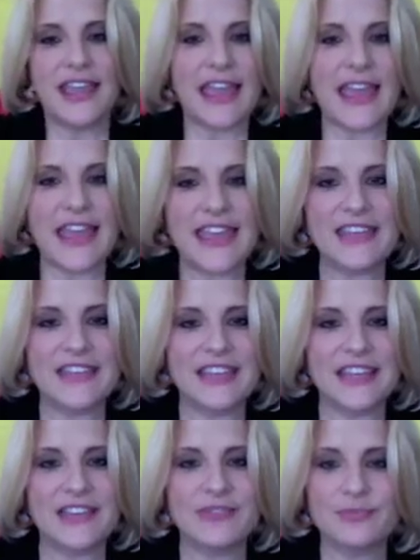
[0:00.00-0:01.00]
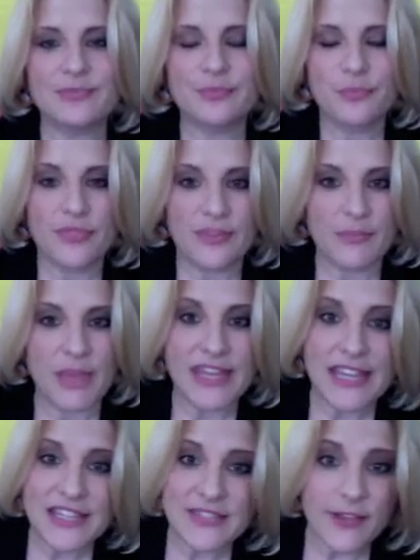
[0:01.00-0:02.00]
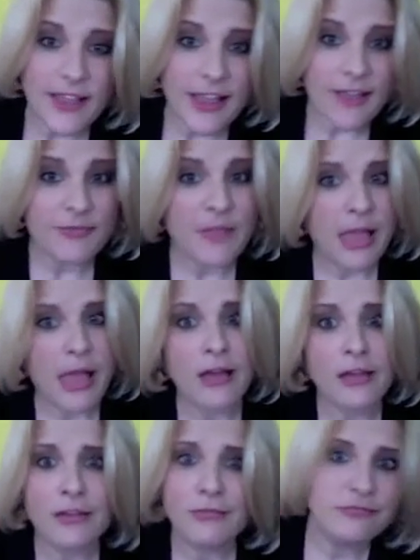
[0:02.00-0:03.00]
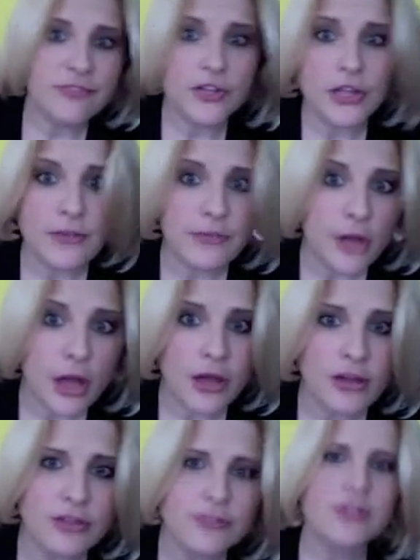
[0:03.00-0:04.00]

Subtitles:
And my next video vlog,